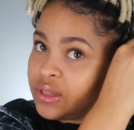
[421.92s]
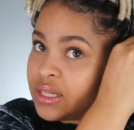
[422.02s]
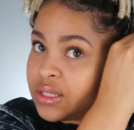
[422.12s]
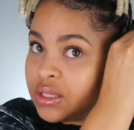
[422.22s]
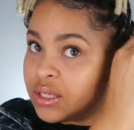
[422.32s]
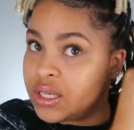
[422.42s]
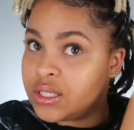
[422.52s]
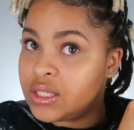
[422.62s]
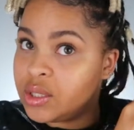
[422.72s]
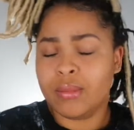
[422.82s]
think that's a good
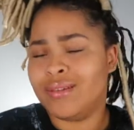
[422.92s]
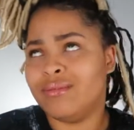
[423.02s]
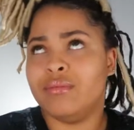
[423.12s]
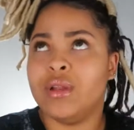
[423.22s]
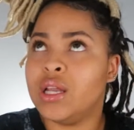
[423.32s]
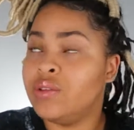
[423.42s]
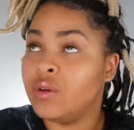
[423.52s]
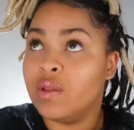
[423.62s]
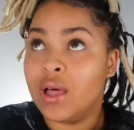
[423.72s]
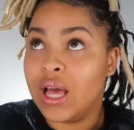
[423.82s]
idea. I'm not even
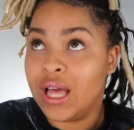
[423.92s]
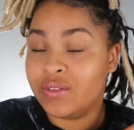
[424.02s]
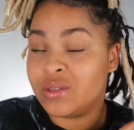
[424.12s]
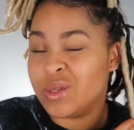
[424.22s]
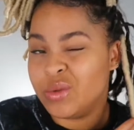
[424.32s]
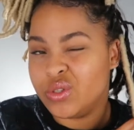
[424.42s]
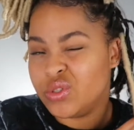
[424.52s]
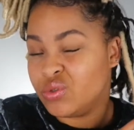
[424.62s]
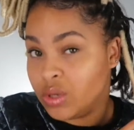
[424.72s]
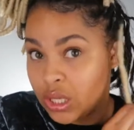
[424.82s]
gonna lie, after maybe
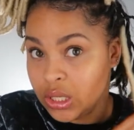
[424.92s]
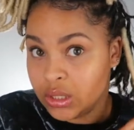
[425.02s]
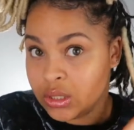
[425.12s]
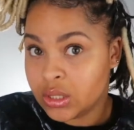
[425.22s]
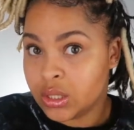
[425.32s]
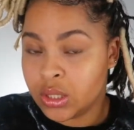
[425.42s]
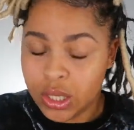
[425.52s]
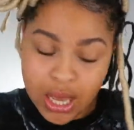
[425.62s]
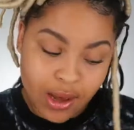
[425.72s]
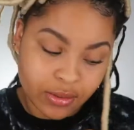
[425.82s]
2 days
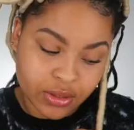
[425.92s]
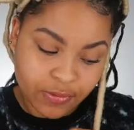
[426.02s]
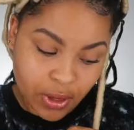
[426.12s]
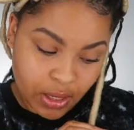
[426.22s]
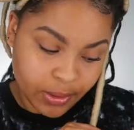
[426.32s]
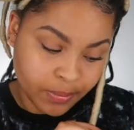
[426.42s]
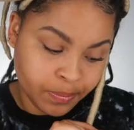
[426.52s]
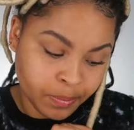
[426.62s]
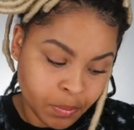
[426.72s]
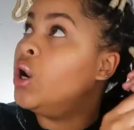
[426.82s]
I was fine.
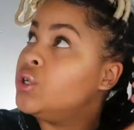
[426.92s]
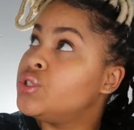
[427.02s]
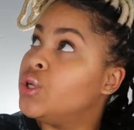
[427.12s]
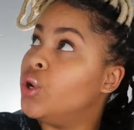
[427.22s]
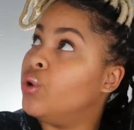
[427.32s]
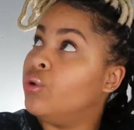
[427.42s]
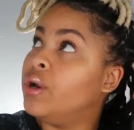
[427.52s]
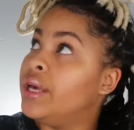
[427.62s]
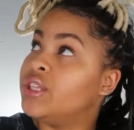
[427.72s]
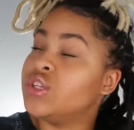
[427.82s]
Also,
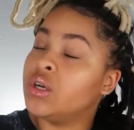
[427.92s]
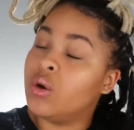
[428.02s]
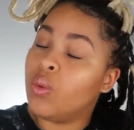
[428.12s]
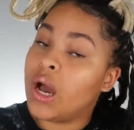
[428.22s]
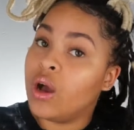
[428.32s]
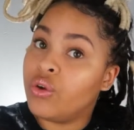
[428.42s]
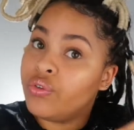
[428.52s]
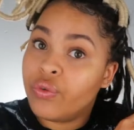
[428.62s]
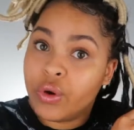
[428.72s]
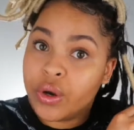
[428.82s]
it took a while
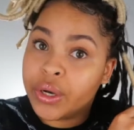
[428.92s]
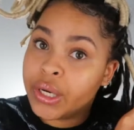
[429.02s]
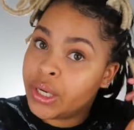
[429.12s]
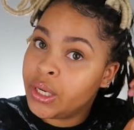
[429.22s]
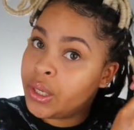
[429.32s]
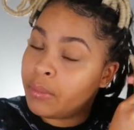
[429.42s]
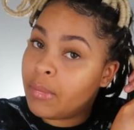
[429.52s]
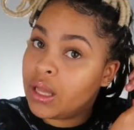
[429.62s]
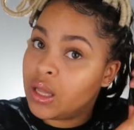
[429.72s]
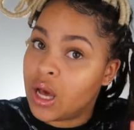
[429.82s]
for
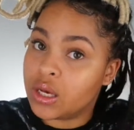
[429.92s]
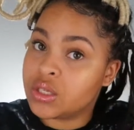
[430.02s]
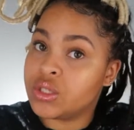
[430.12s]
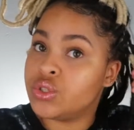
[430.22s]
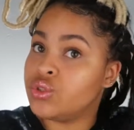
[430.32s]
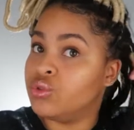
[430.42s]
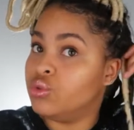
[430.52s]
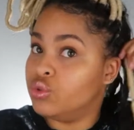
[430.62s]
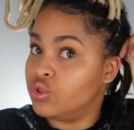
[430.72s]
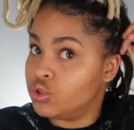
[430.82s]
my locks
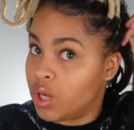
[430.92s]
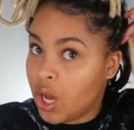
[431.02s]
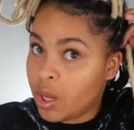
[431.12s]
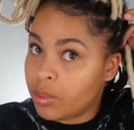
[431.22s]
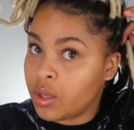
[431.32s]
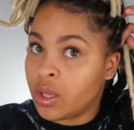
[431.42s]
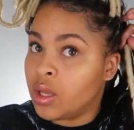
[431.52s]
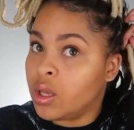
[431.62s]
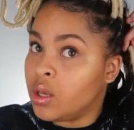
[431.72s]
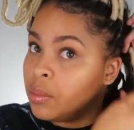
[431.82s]
to drop
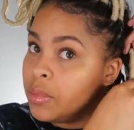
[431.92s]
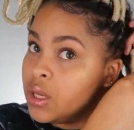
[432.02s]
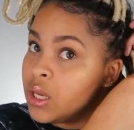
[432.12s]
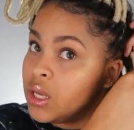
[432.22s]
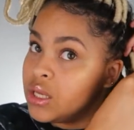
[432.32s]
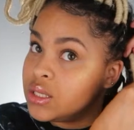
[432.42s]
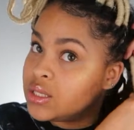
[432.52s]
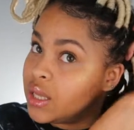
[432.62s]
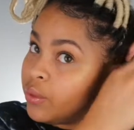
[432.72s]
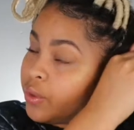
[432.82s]
because
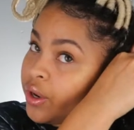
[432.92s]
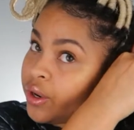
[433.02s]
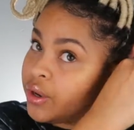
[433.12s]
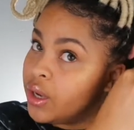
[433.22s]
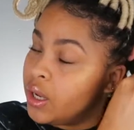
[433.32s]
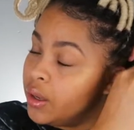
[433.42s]
they were